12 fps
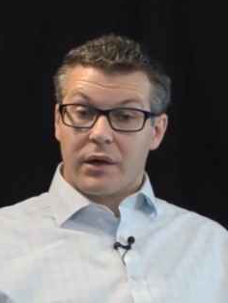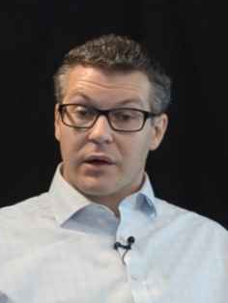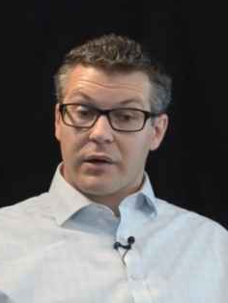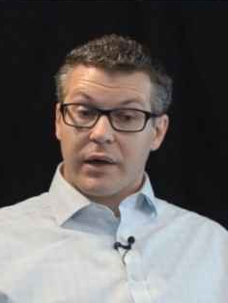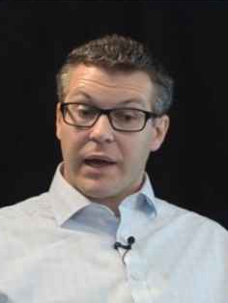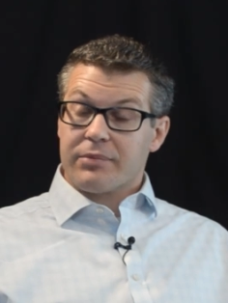
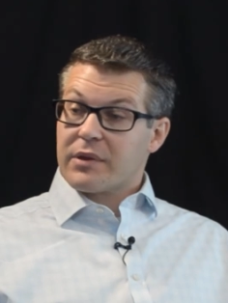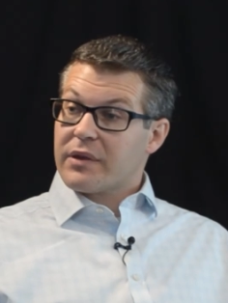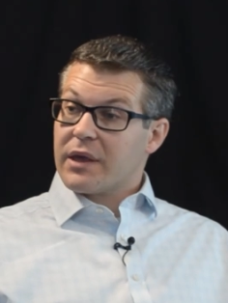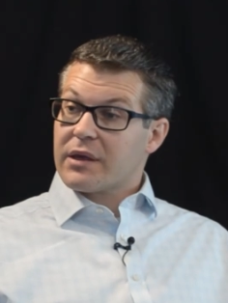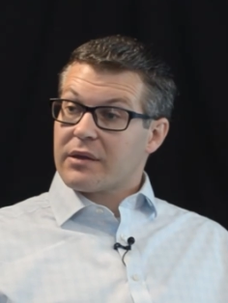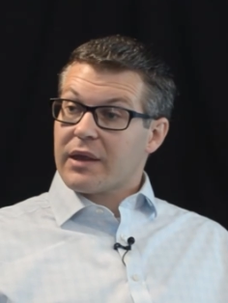apt to
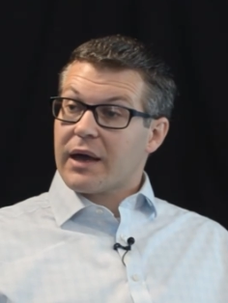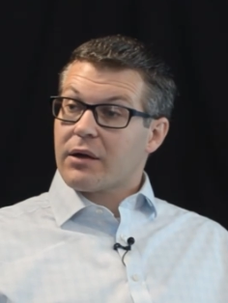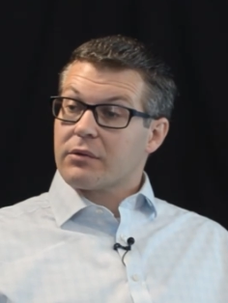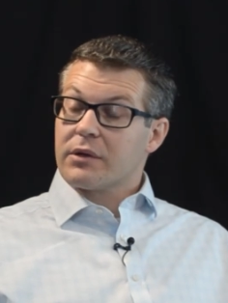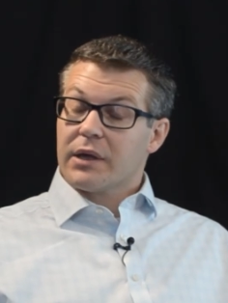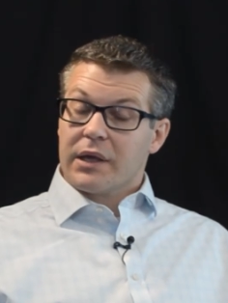take it
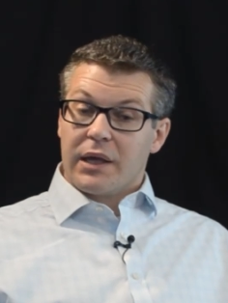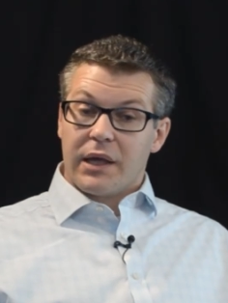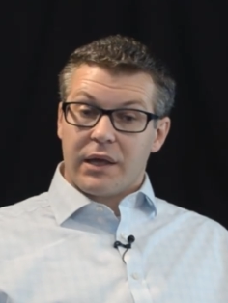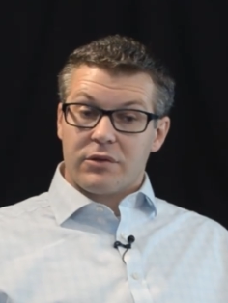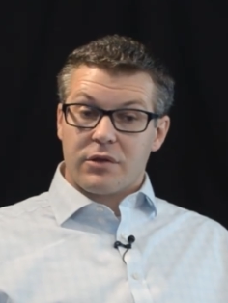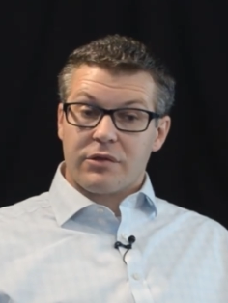down.
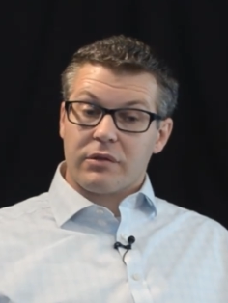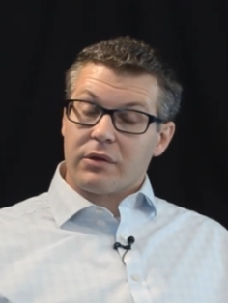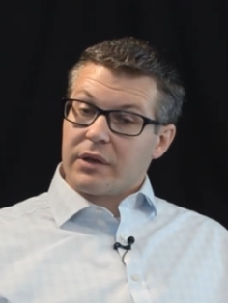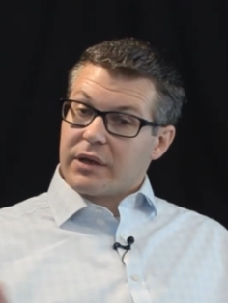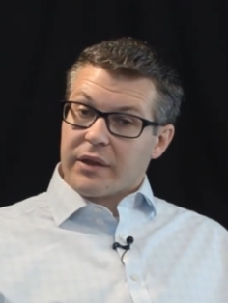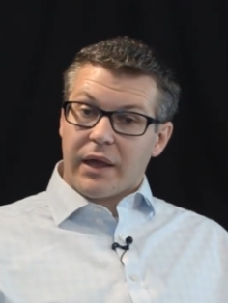And just a little
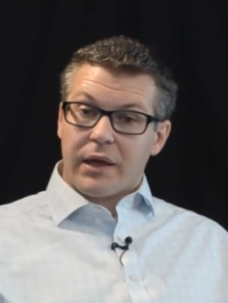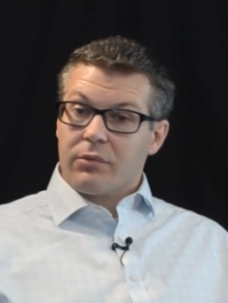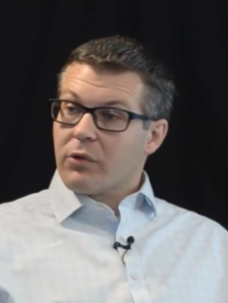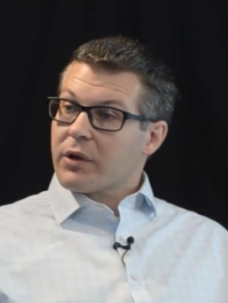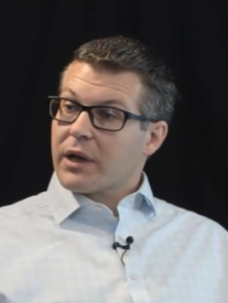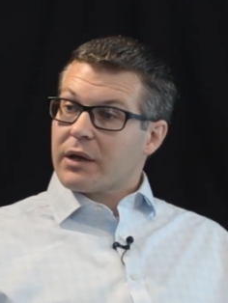at a time,
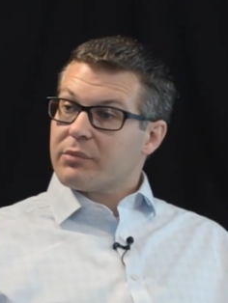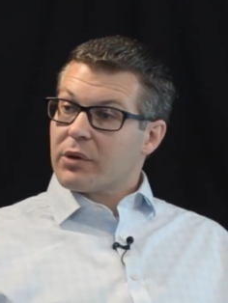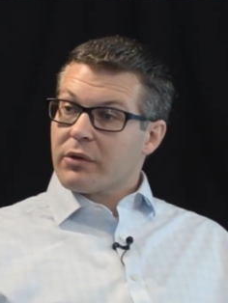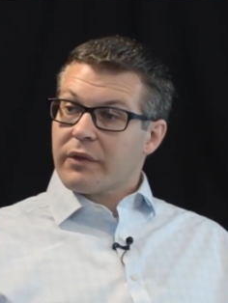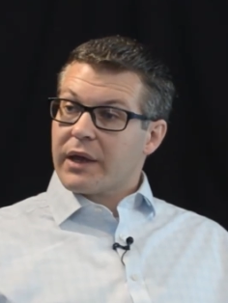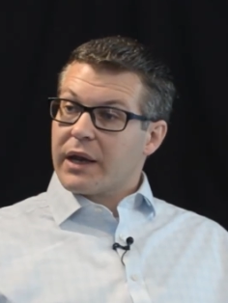work on
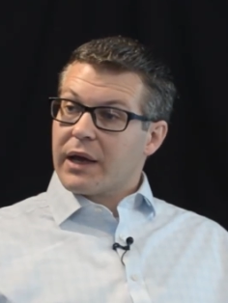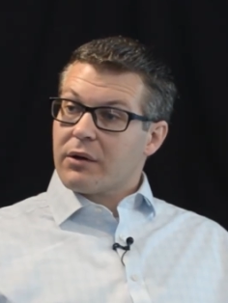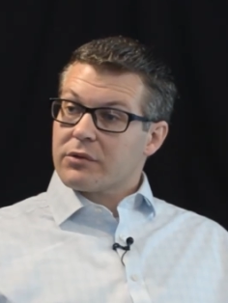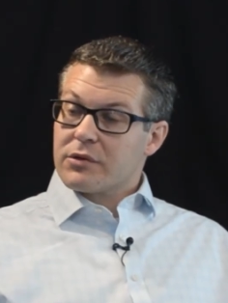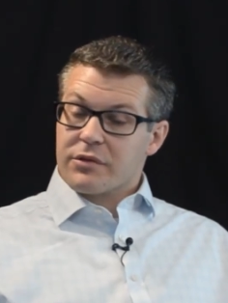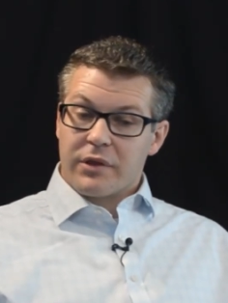building that
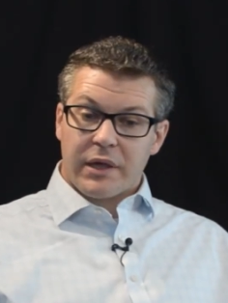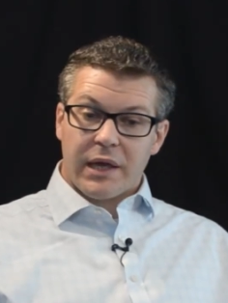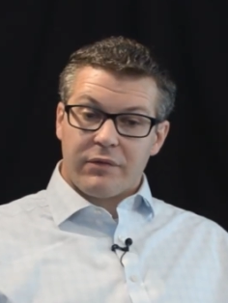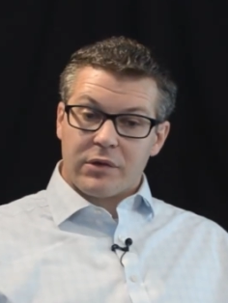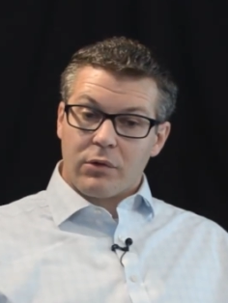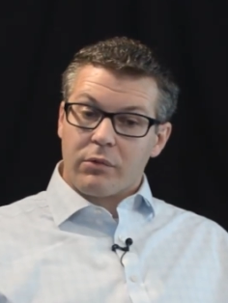out. Just like
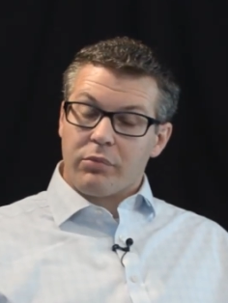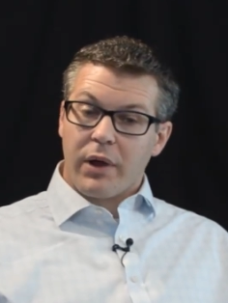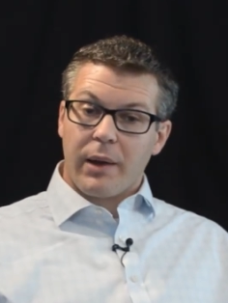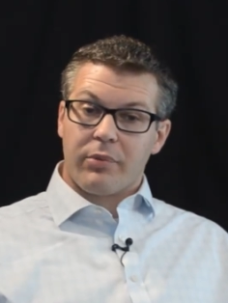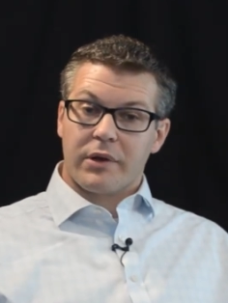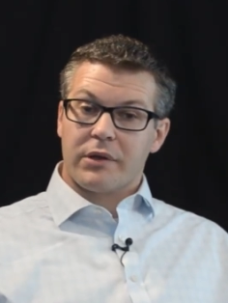having your own
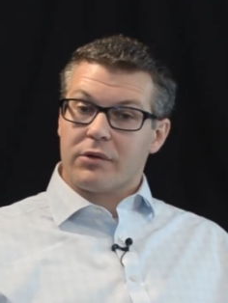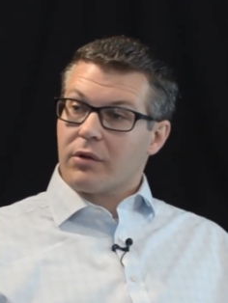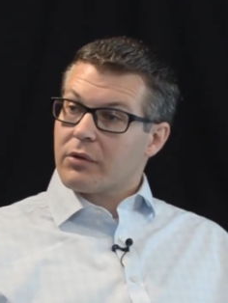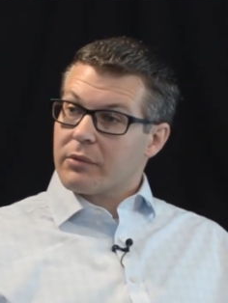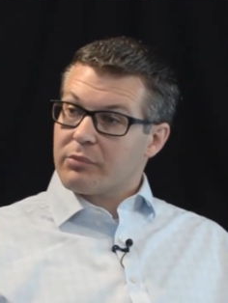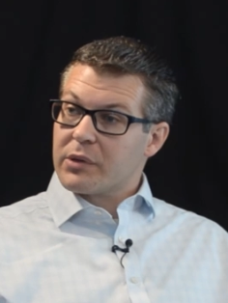property, your
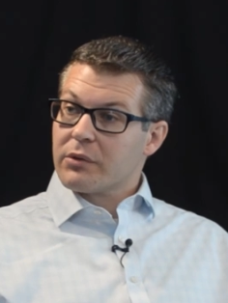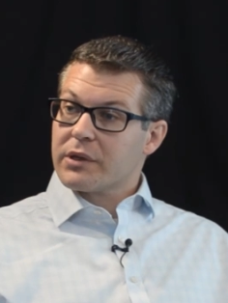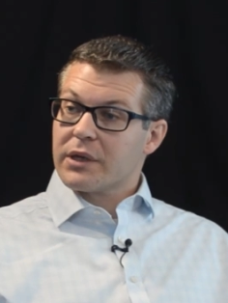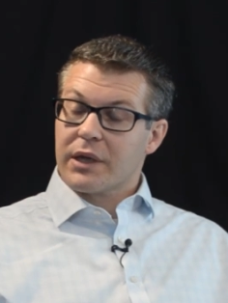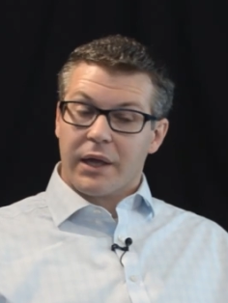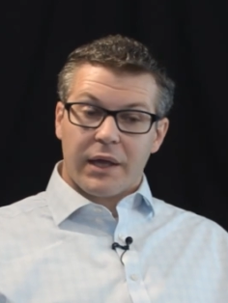own
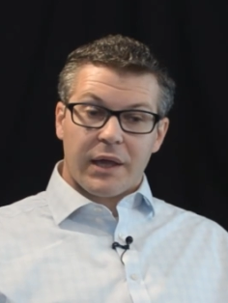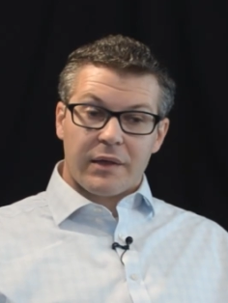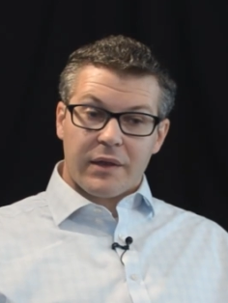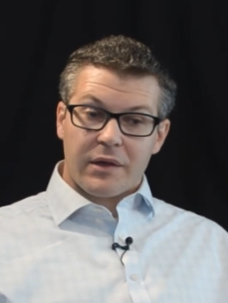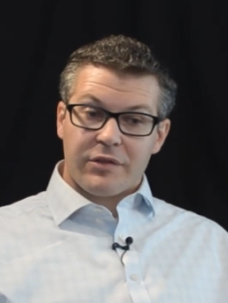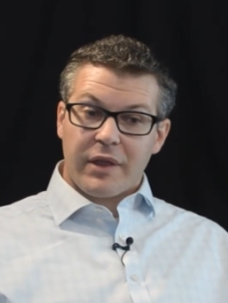building, it
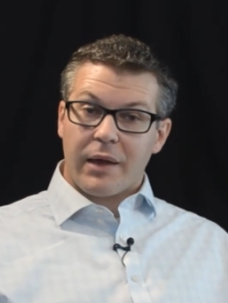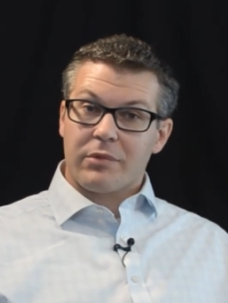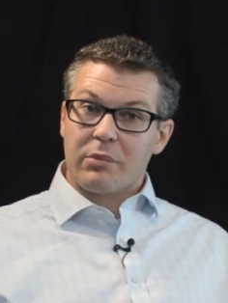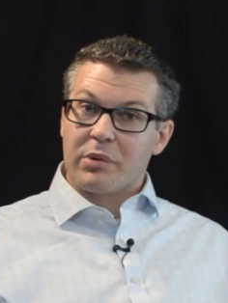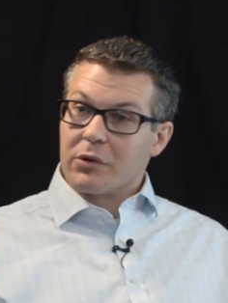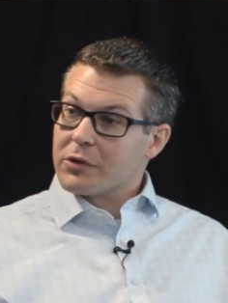takes time to
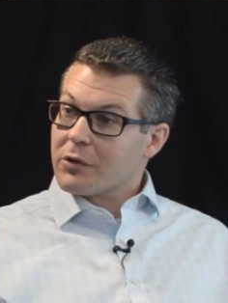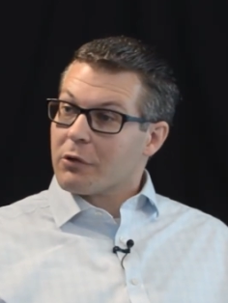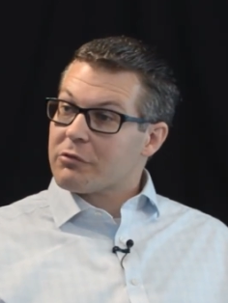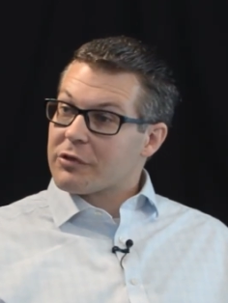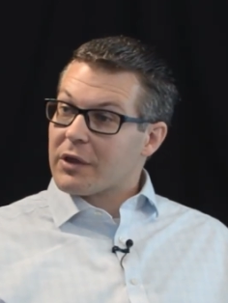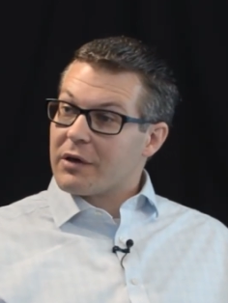build your
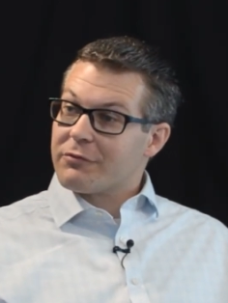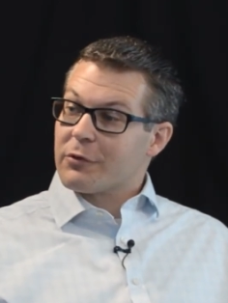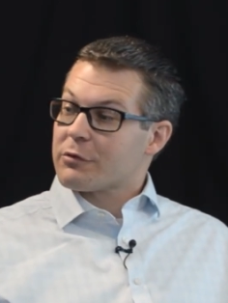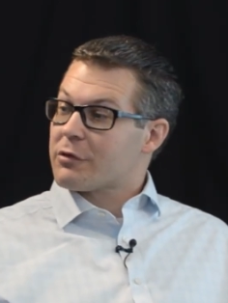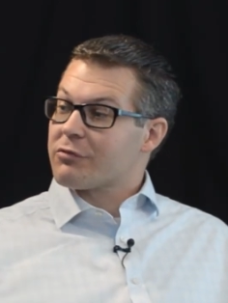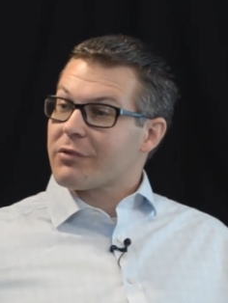own stuff
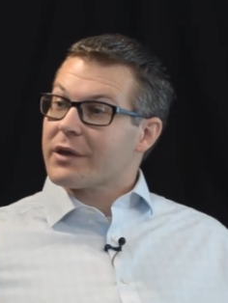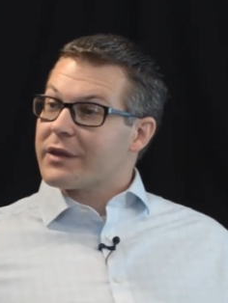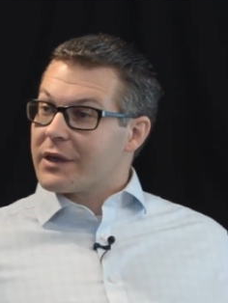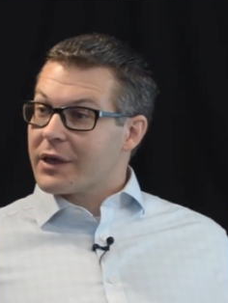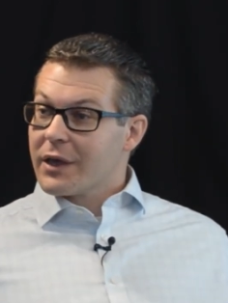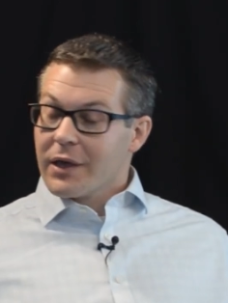versus
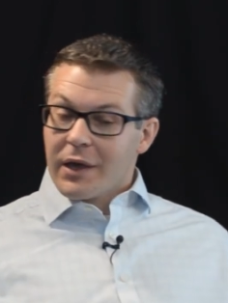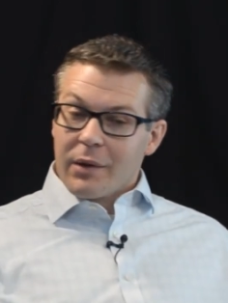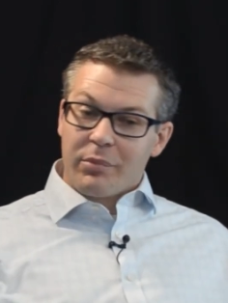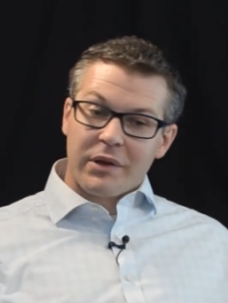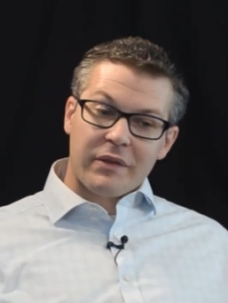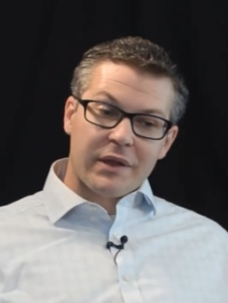renting.
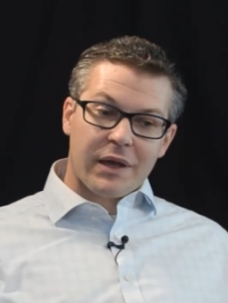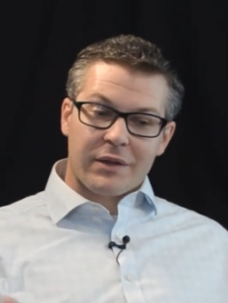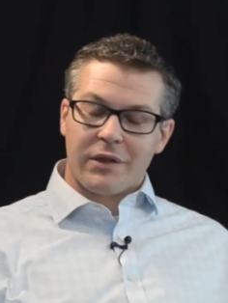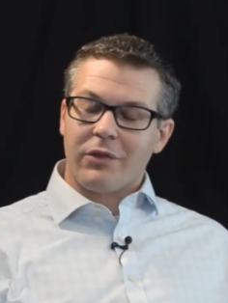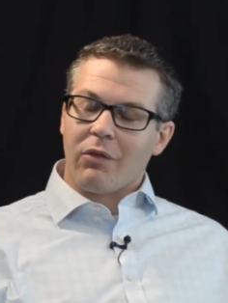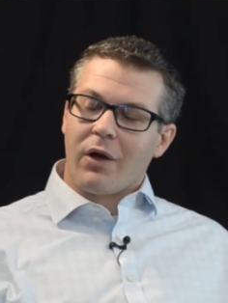But in the end,
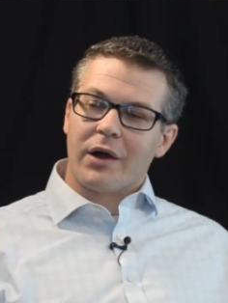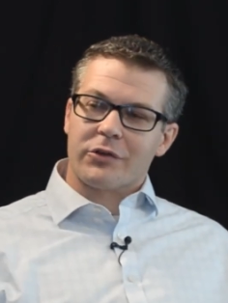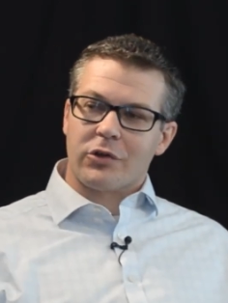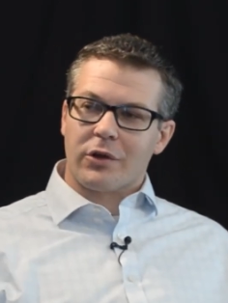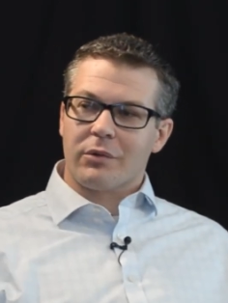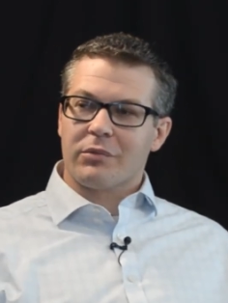in the long
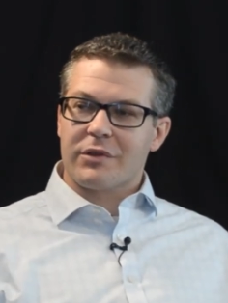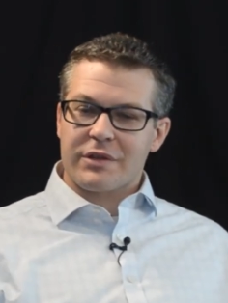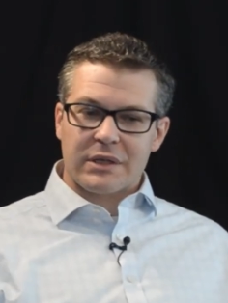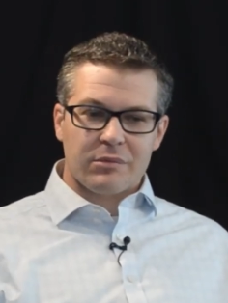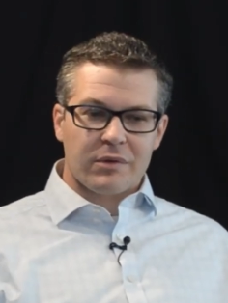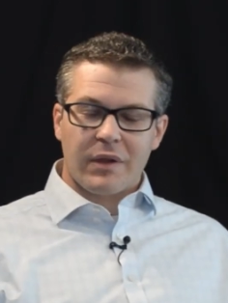term, it's
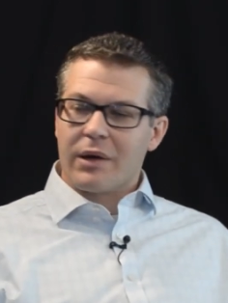going to be a lot